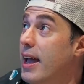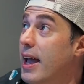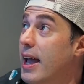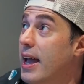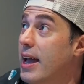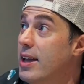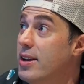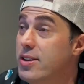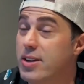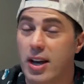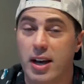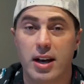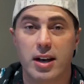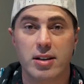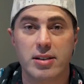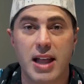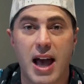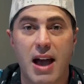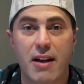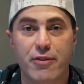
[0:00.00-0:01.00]

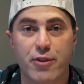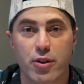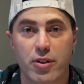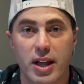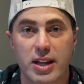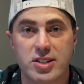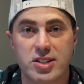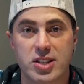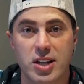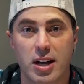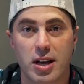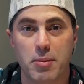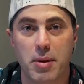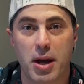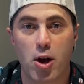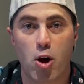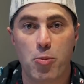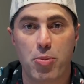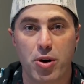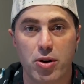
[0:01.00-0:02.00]
laughter, that's
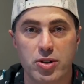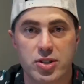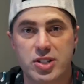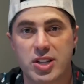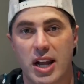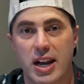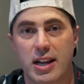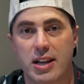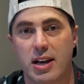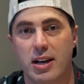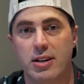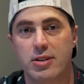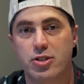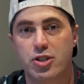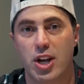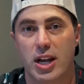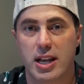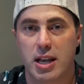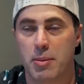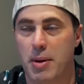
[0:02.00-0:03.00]
my opener. Seneca,
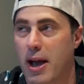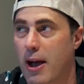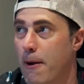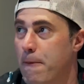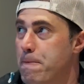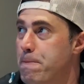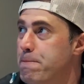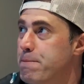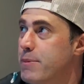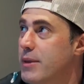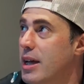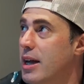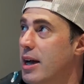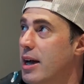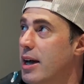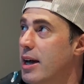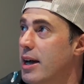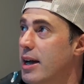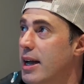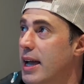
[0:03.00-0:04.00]
check him out,
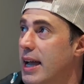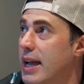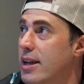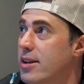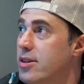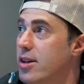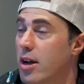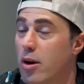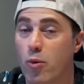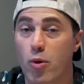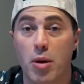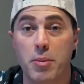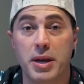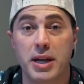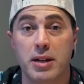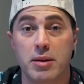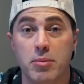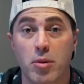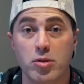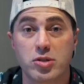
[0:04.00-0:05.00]
and
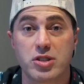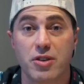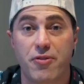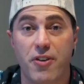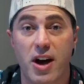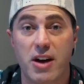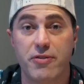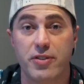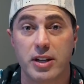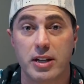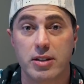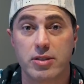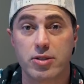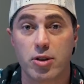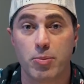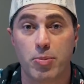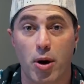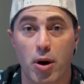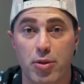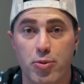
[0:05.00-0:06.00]
Ramin Mostafafi.
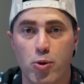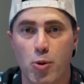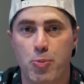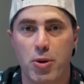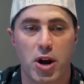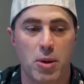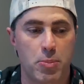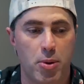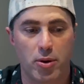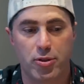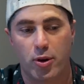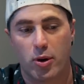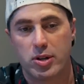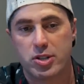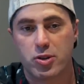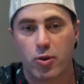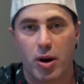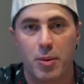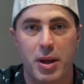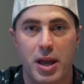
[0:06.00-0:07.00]
They're both. We'll put up both their
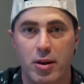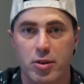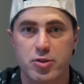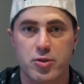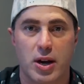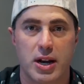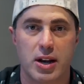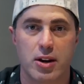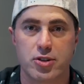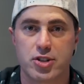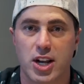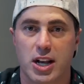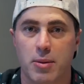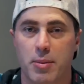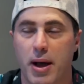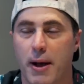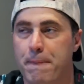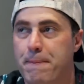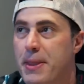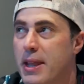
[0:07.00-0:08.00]
Instagram handles right here. Check
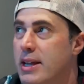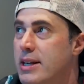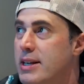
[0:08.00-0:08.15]
them out.